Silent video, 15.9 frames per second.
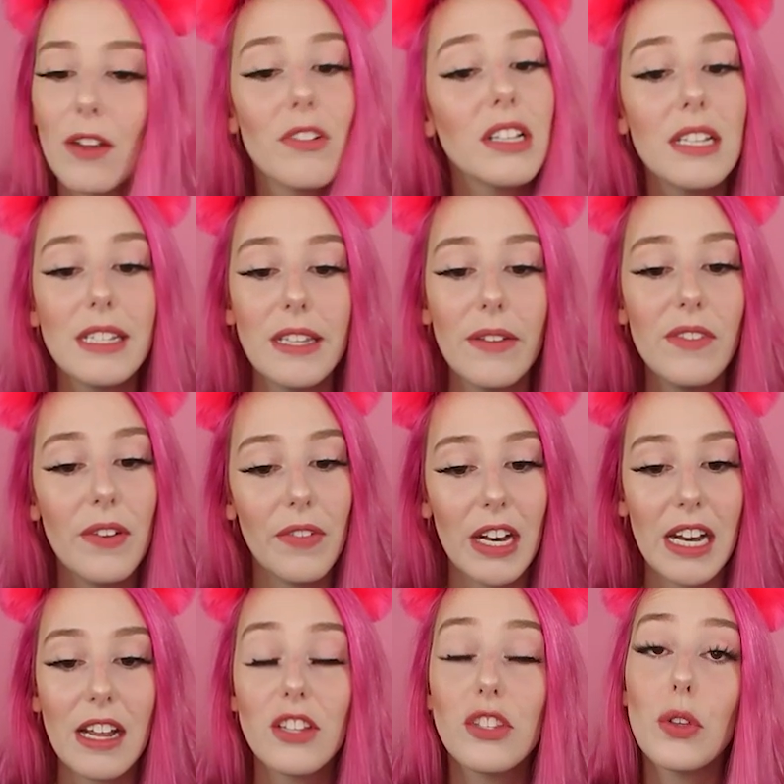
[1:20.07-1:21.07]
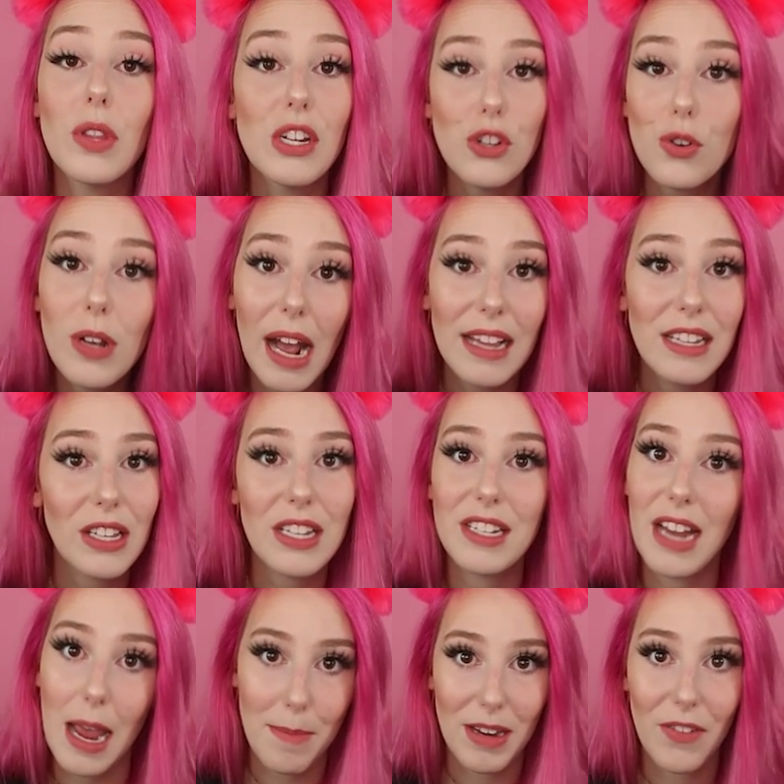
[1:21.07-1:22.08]
the release of Divinia so that you guys could
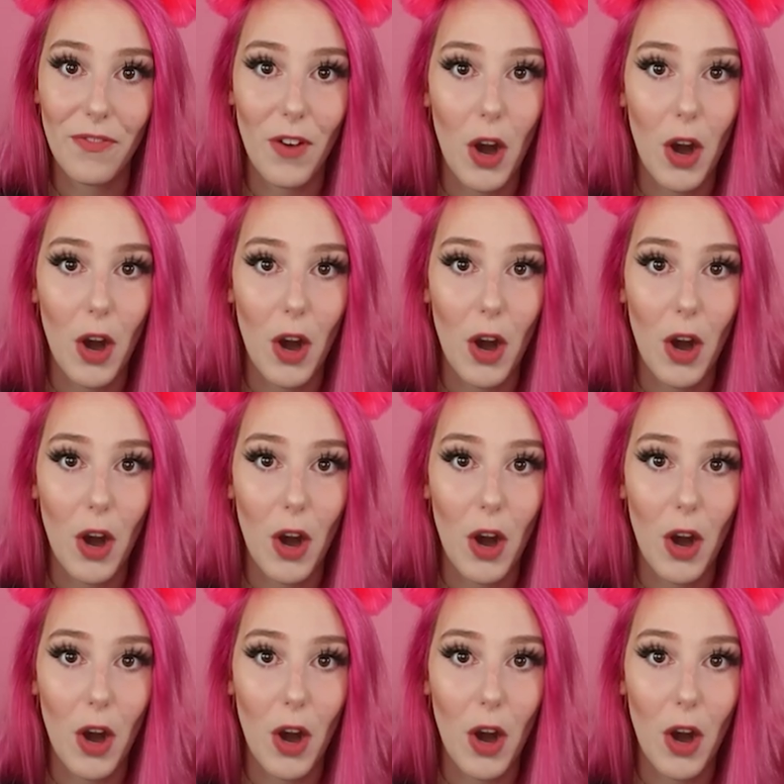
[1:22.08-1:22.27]
diamond